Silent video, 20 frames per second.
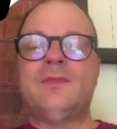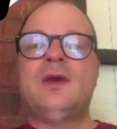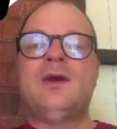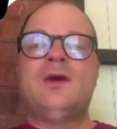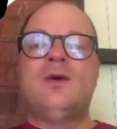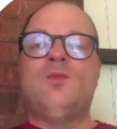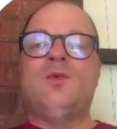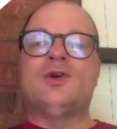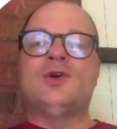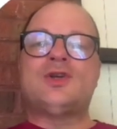
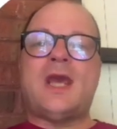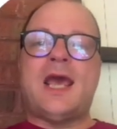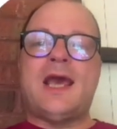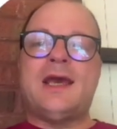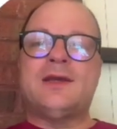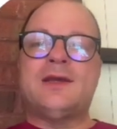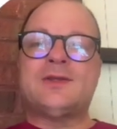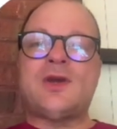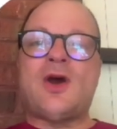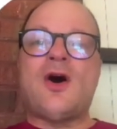which
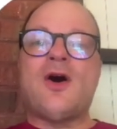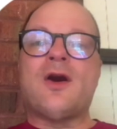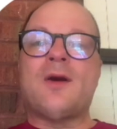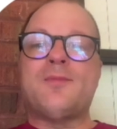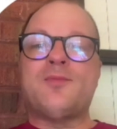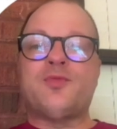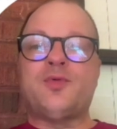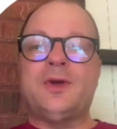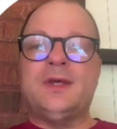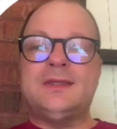has our
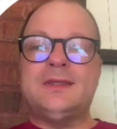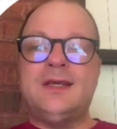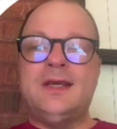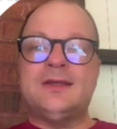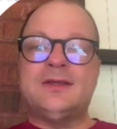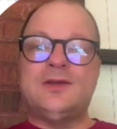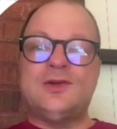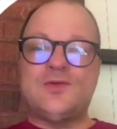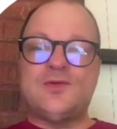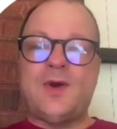
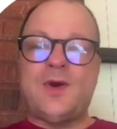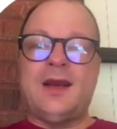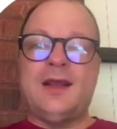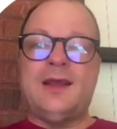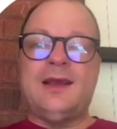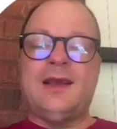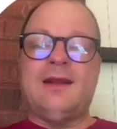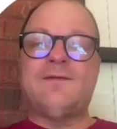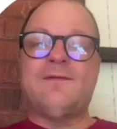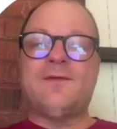preseason
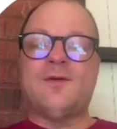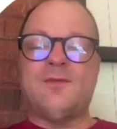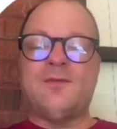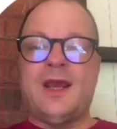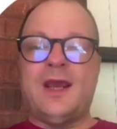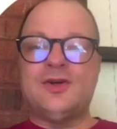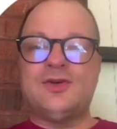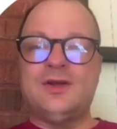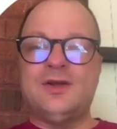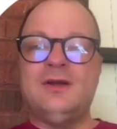training
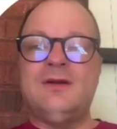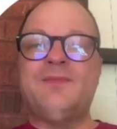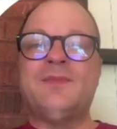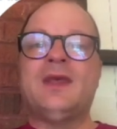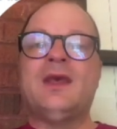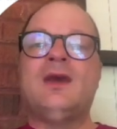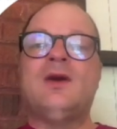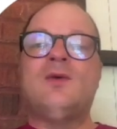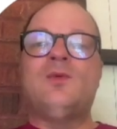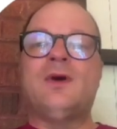information
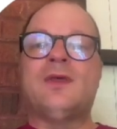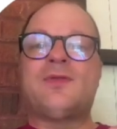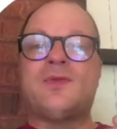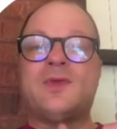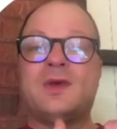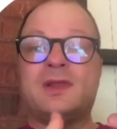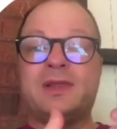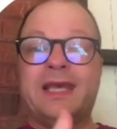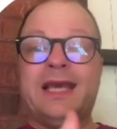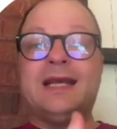with
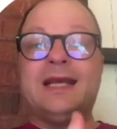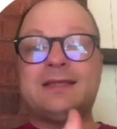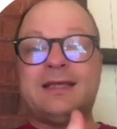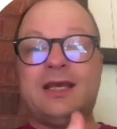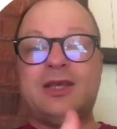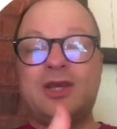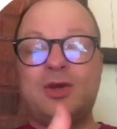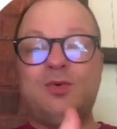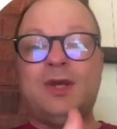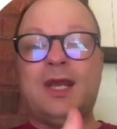the links
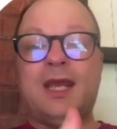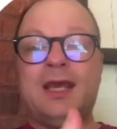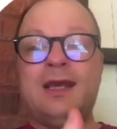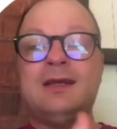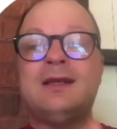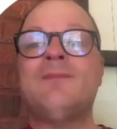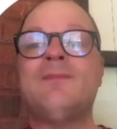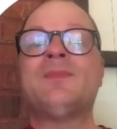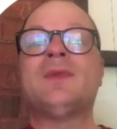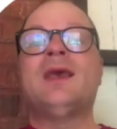that you
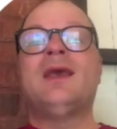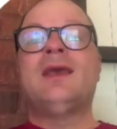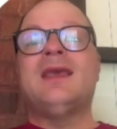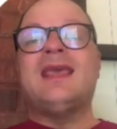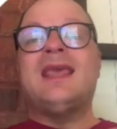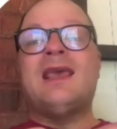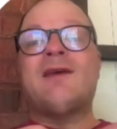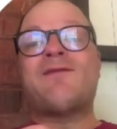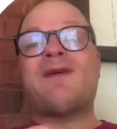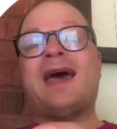need.
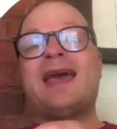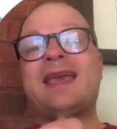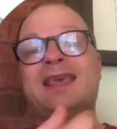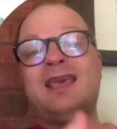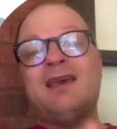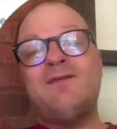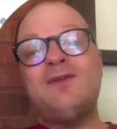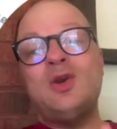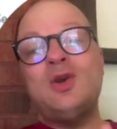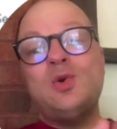If I give you